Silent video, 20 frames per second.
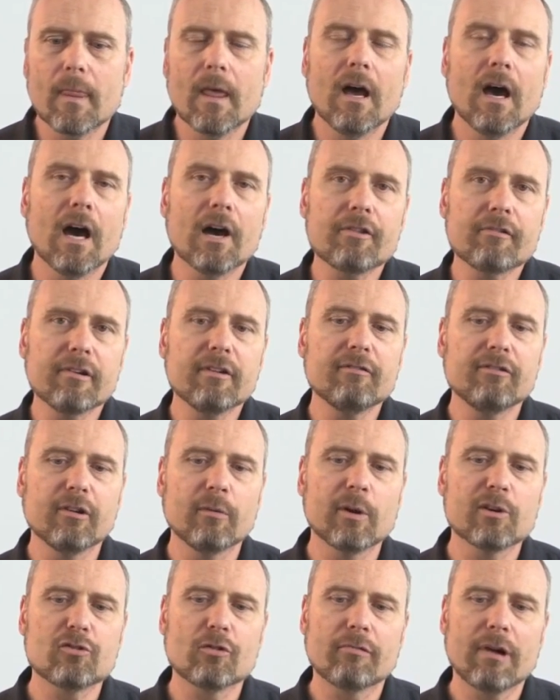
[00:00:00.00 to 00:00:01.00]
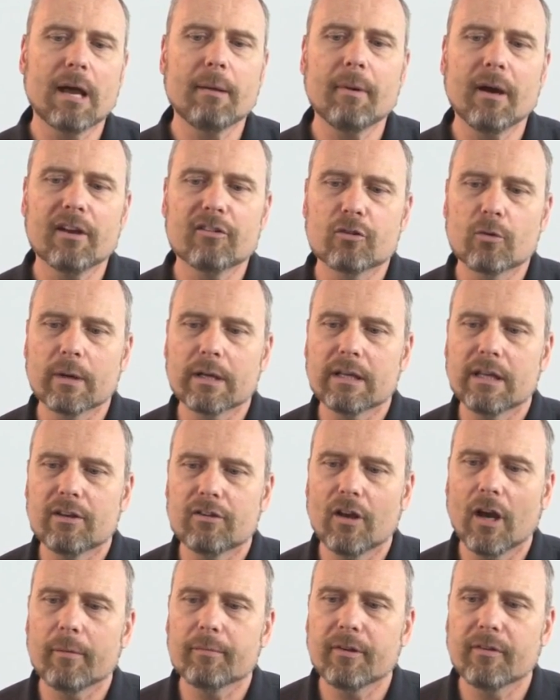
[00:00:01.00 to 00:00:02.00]
Other influential rabbis quickly
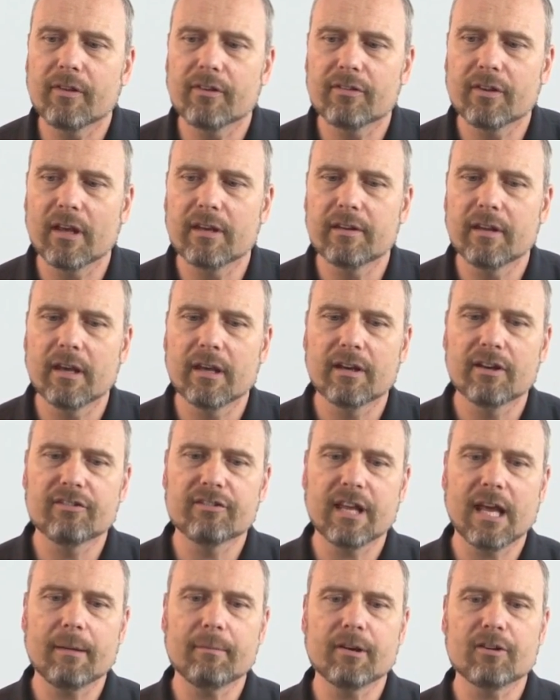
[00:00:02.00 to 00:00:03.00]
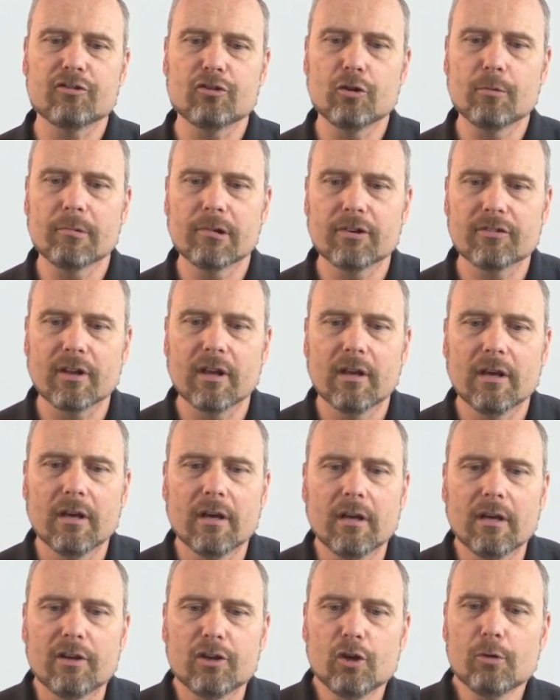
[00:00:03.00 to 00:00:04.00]
adopted this idea and established numerous
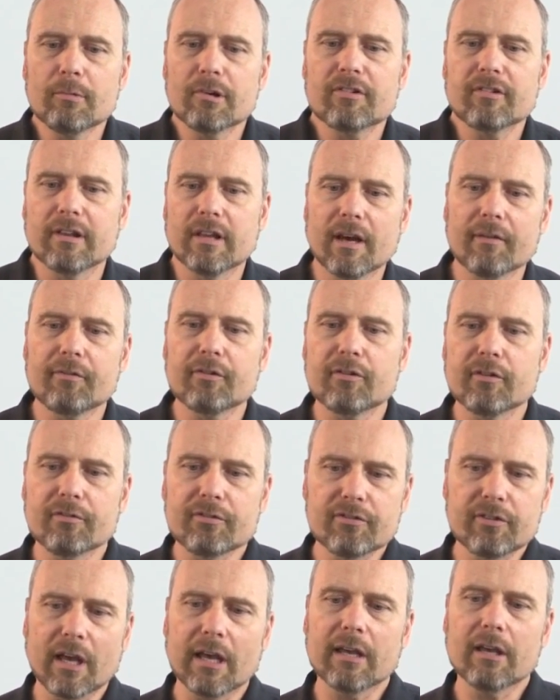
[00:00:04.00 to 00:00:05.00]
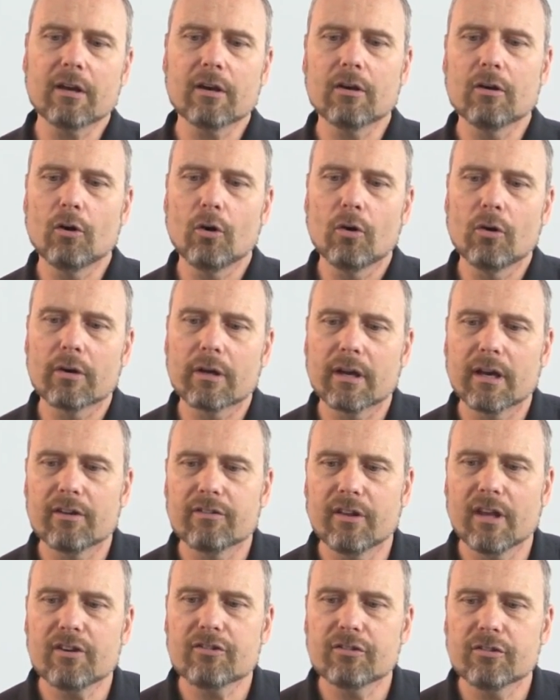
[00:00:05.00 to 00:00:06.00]
lovers of Zion
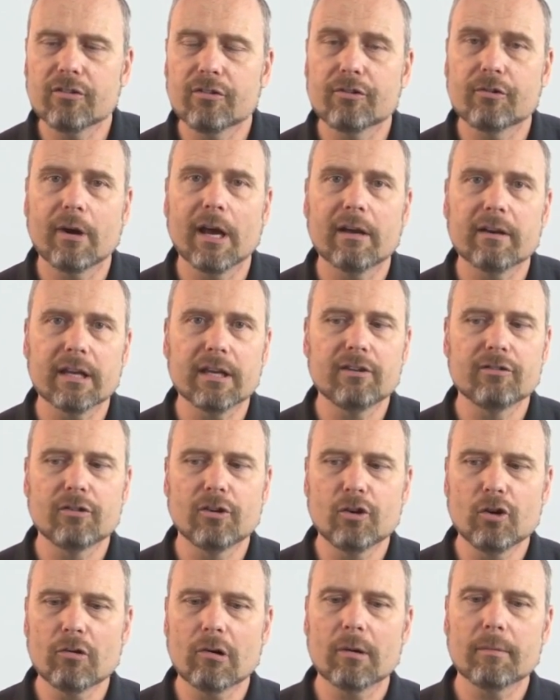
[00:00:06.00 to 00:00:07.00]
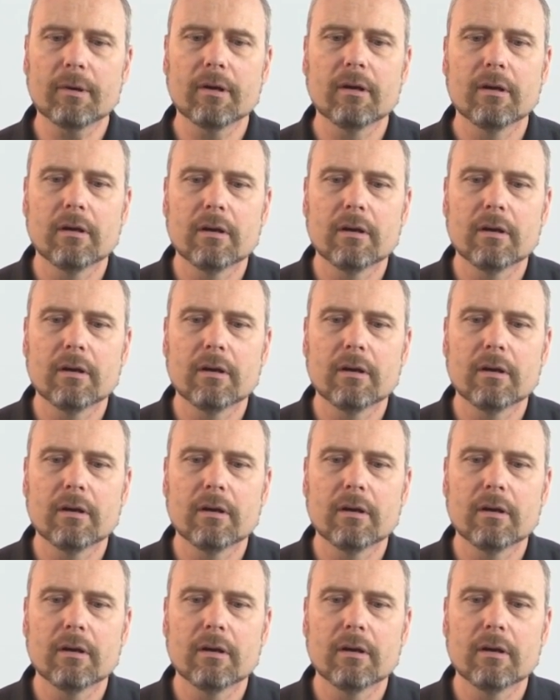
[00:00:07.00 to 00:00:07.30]
organizations throughout Eastern Europe.